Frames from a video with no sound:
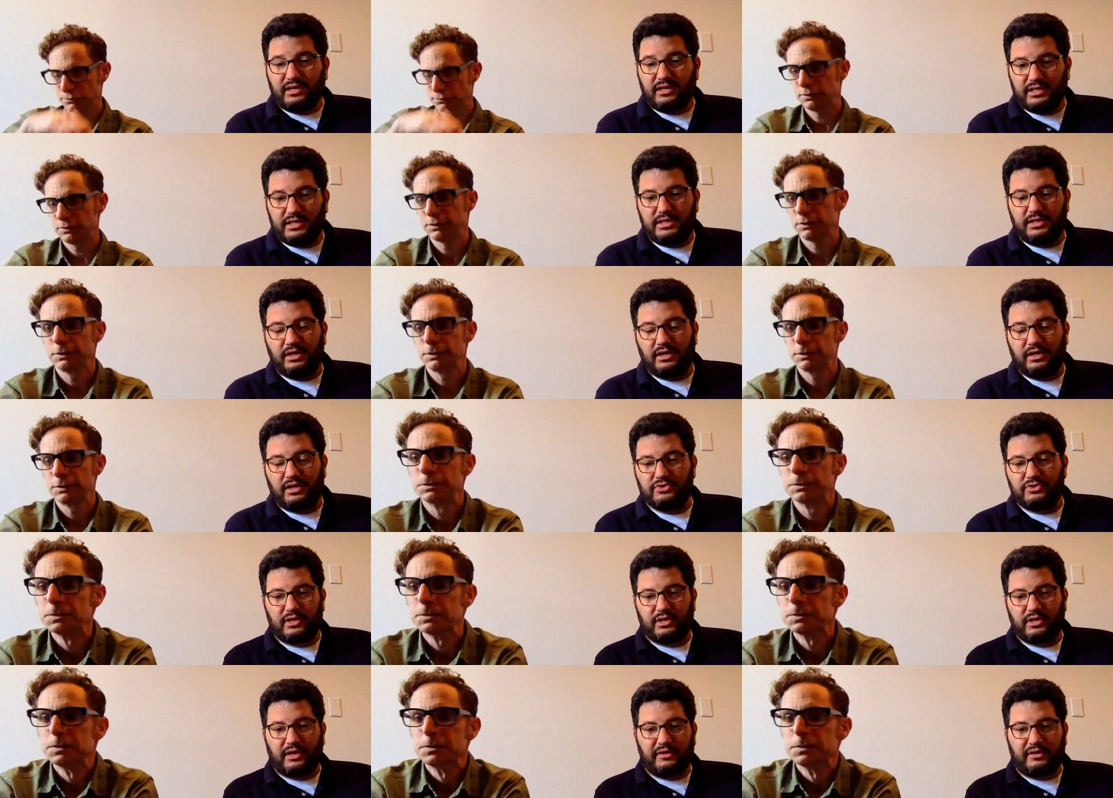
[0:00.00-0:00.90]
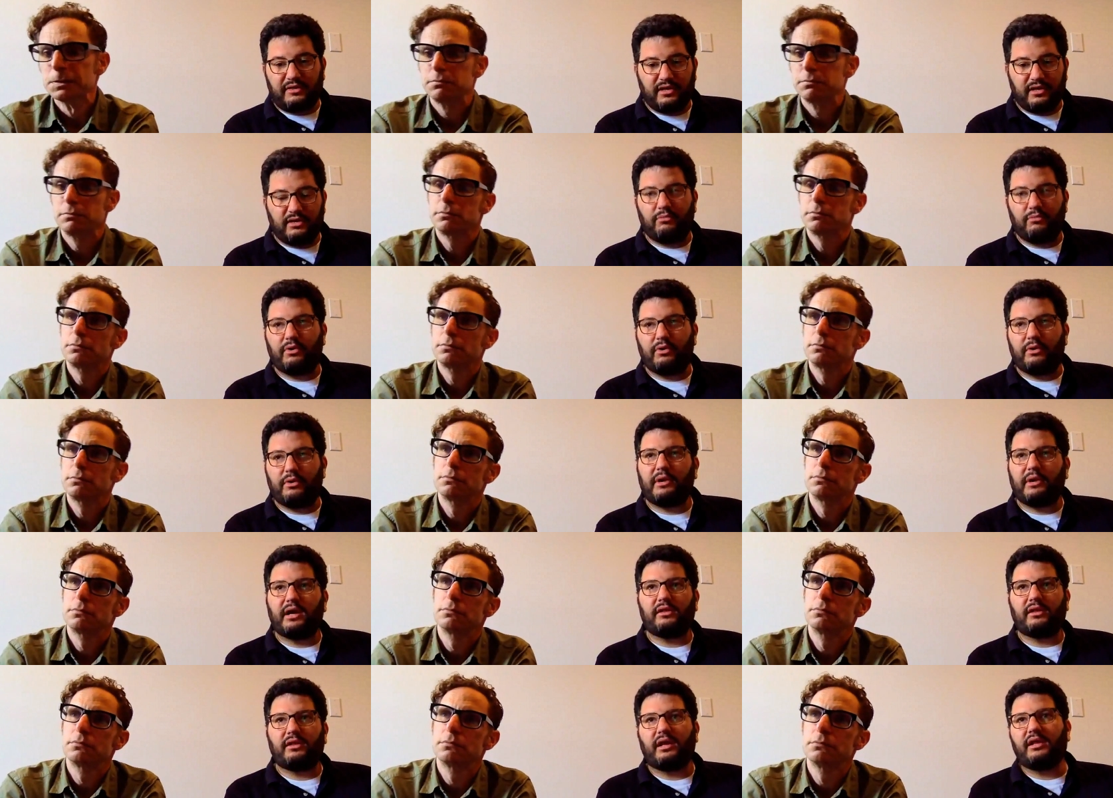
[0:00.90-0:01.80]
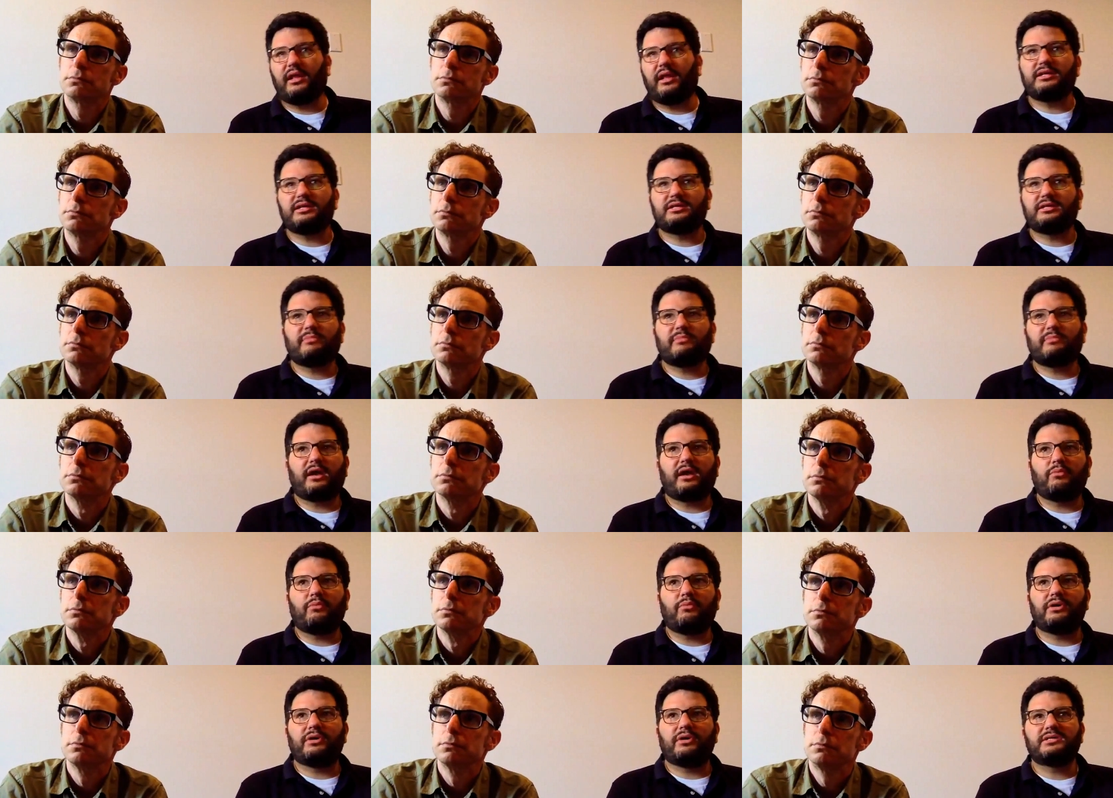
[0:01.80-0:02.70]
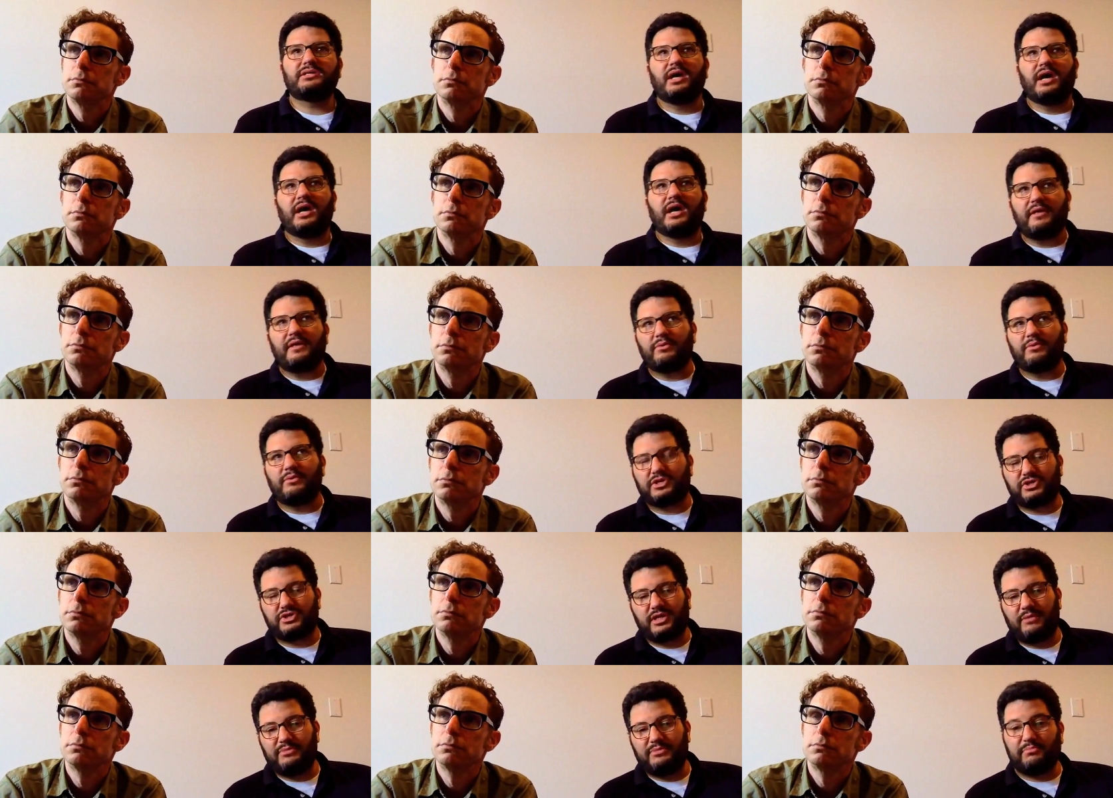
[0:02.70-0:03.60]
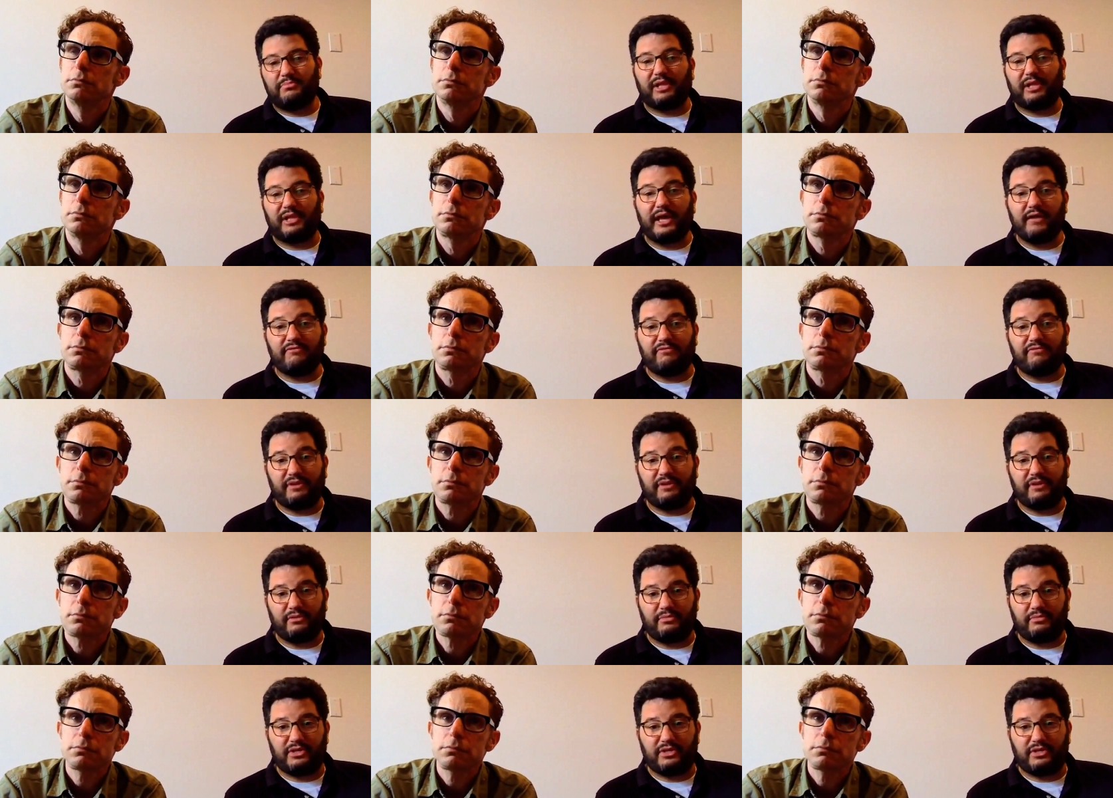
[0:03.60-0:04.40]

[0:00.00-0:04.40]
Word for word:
Speaker 1: we'd never seen 1900. And I think what Michael and I liked about it was it was such an empty